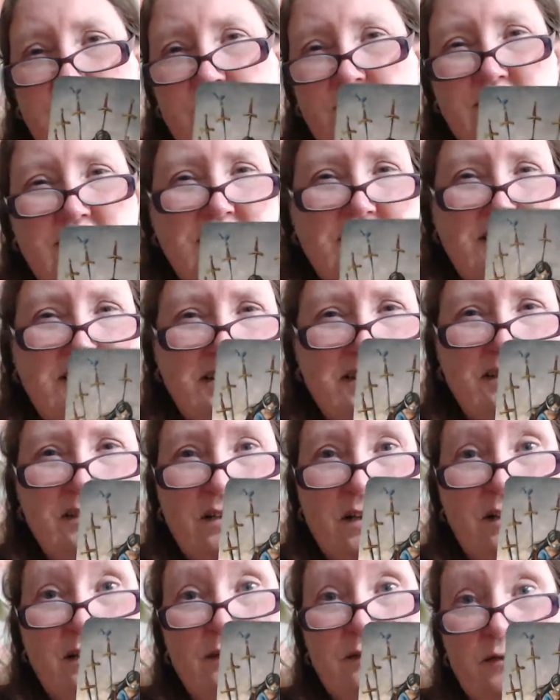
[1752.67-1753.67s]
because they're
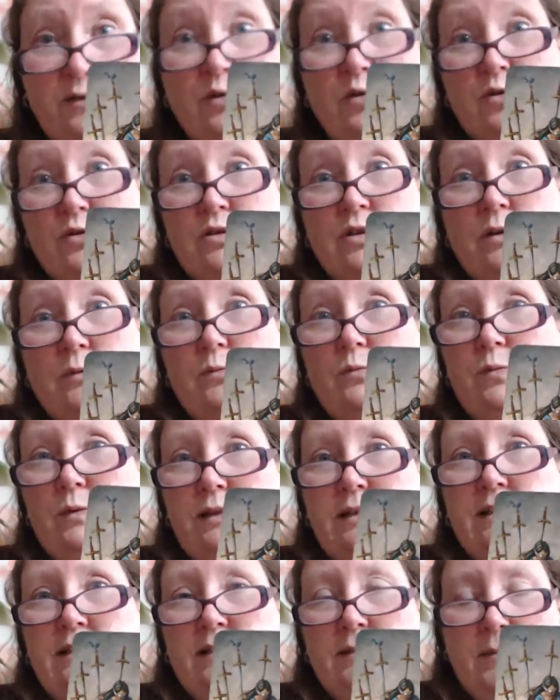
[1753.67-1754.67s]
still kind of caught up
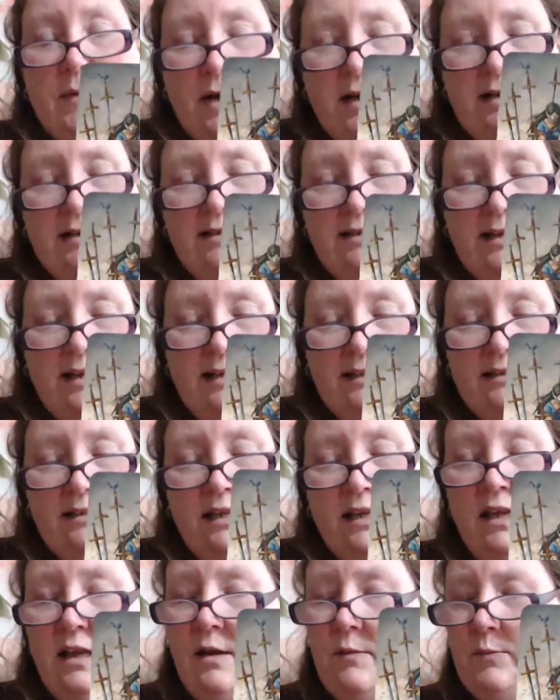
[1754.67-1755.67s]
within the mindset.